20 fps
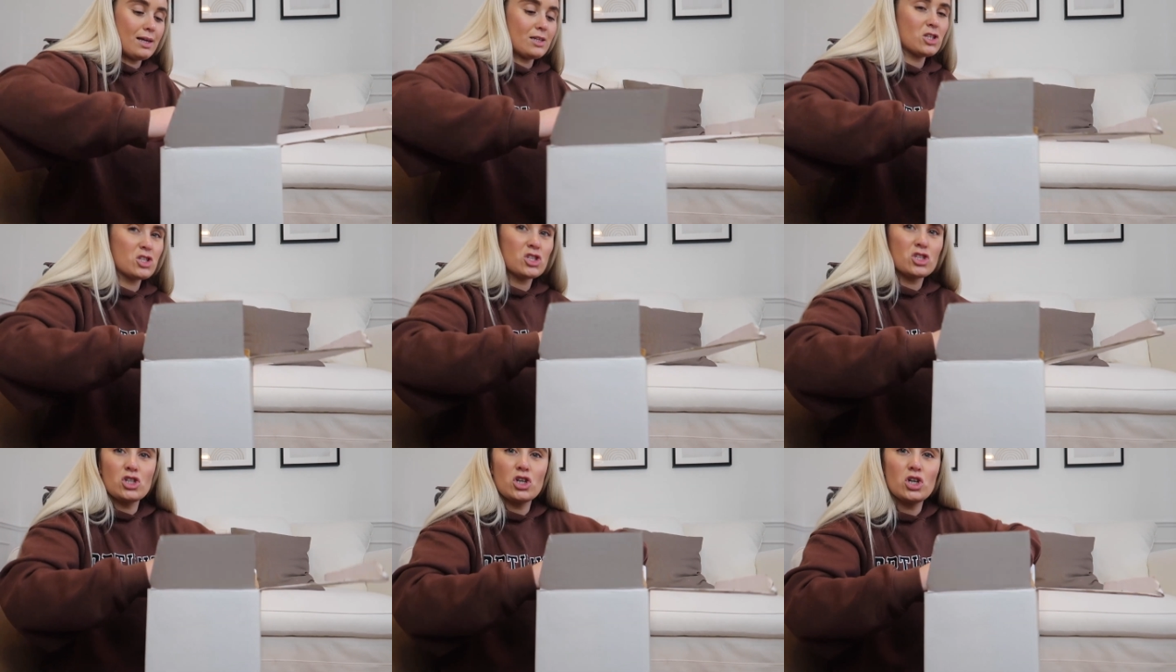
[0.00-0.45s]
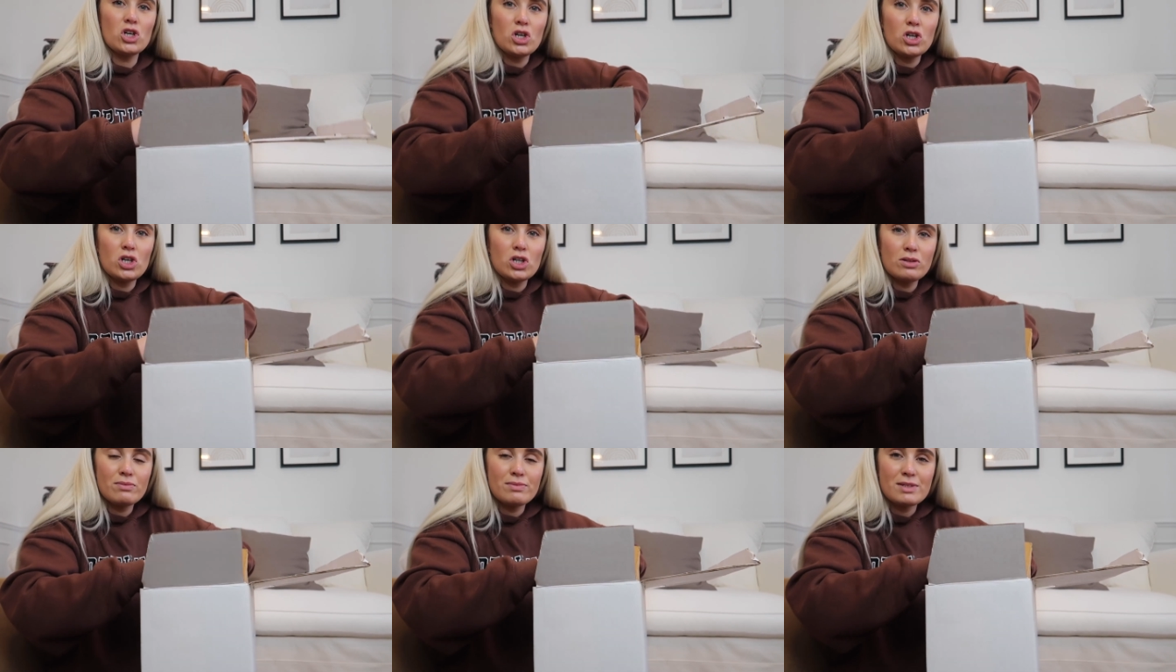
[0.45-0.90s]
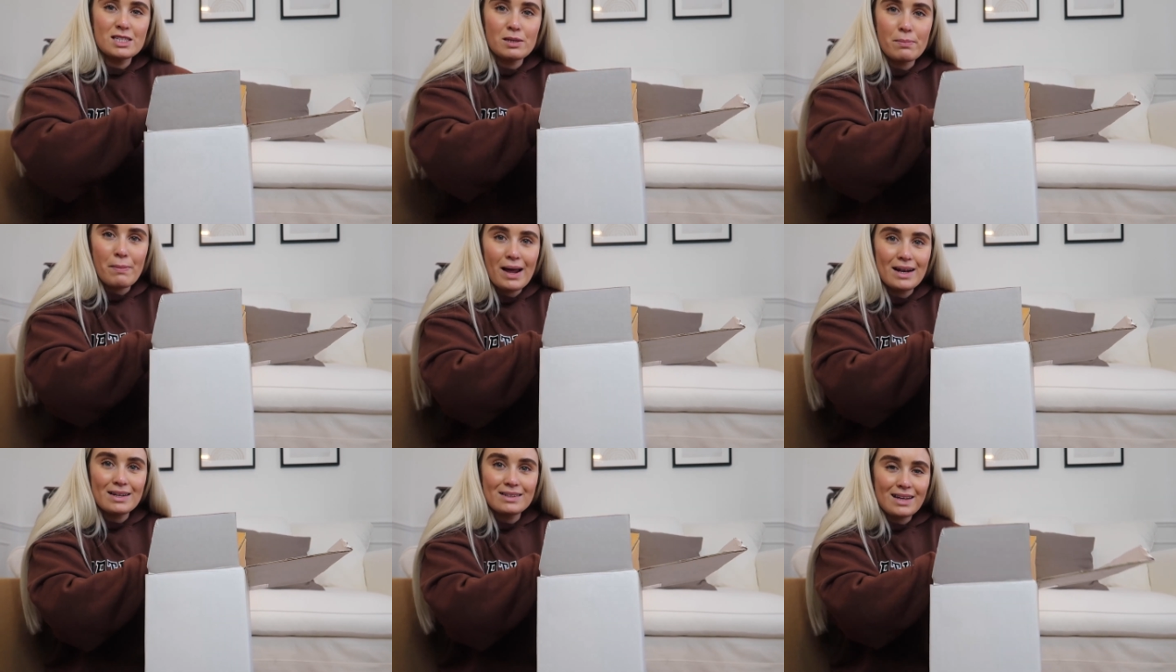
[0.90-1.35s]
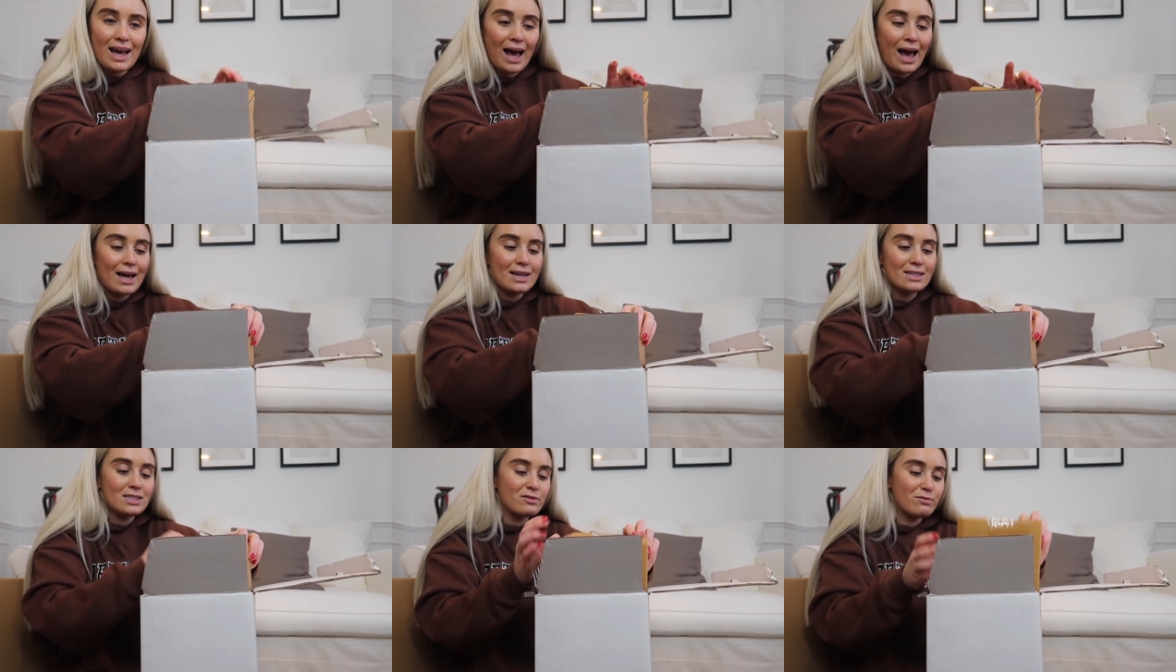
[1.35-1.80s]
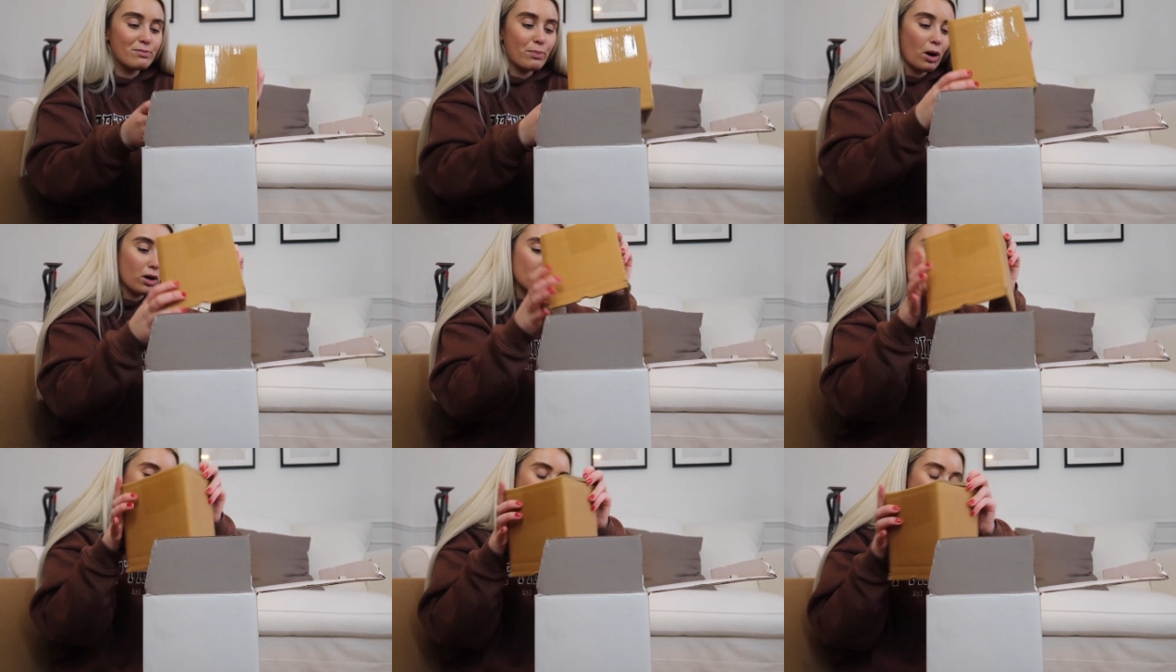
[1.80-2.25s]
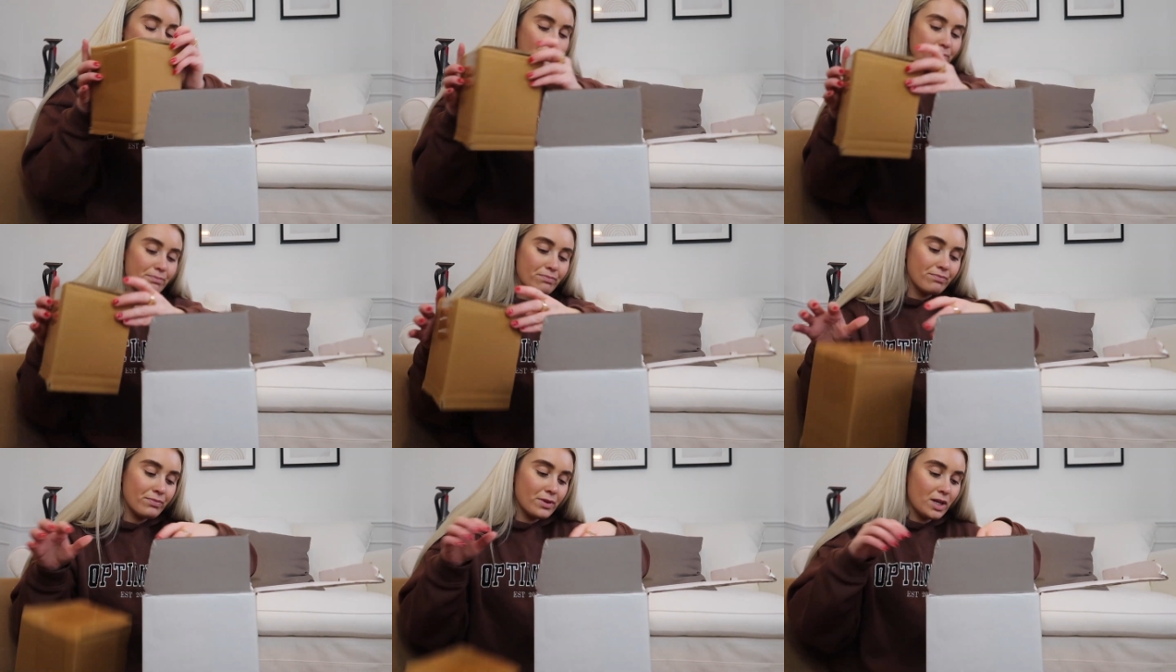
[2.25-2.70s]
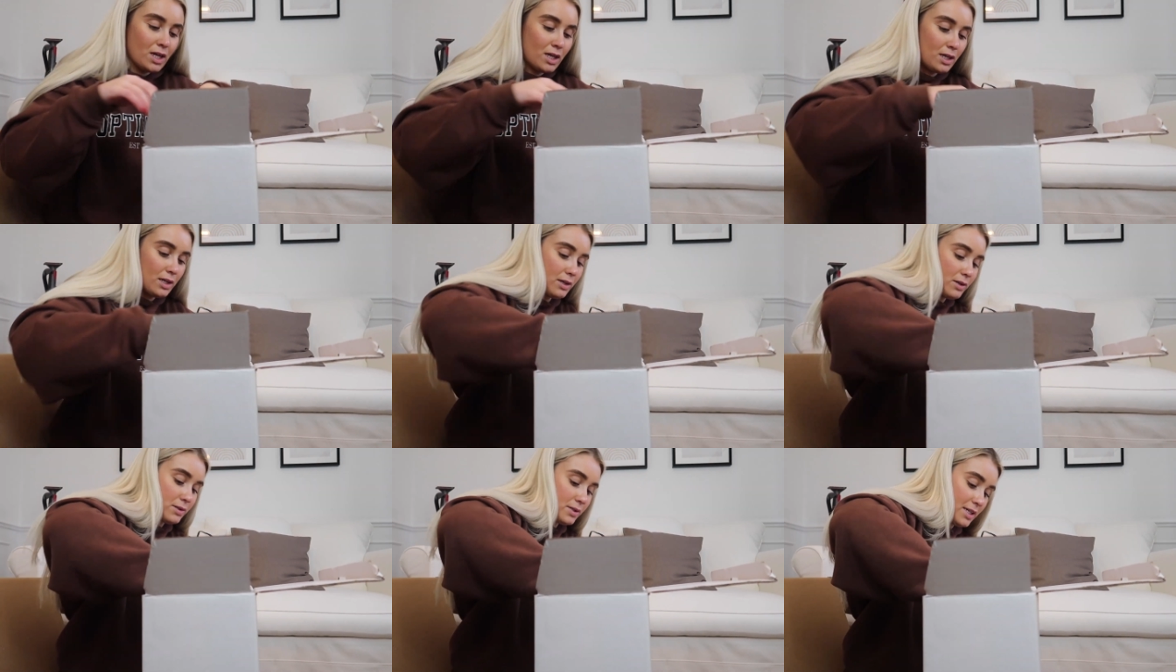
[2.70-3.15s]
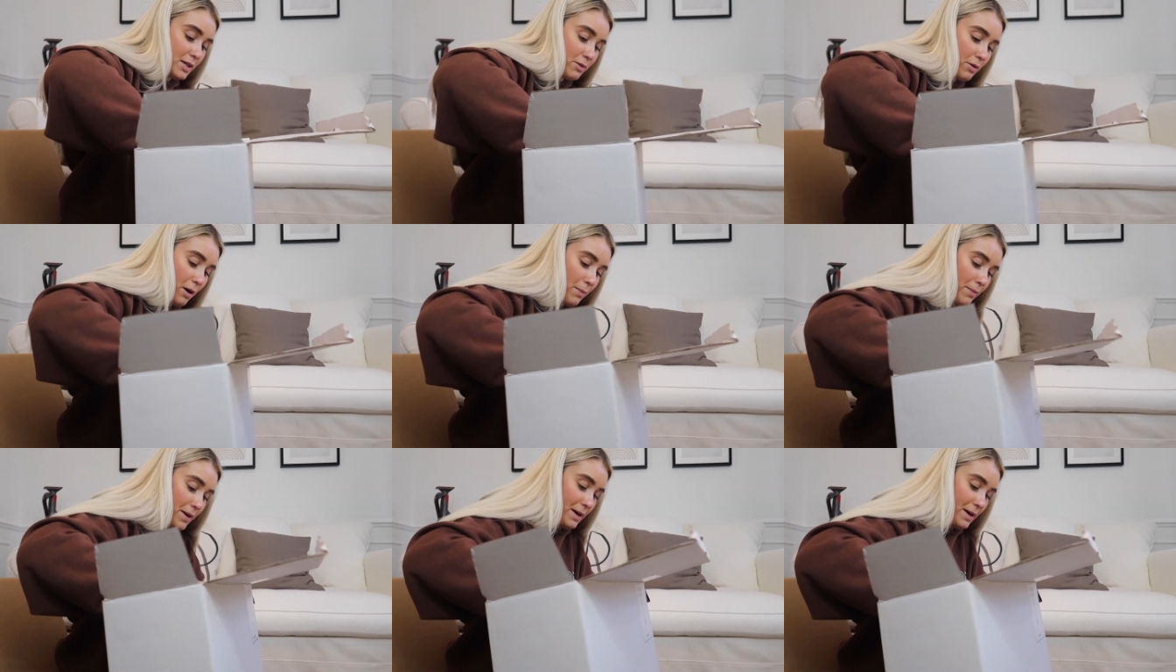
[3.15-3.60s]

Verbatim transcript: stone, cement kind of bottom. You'll see what I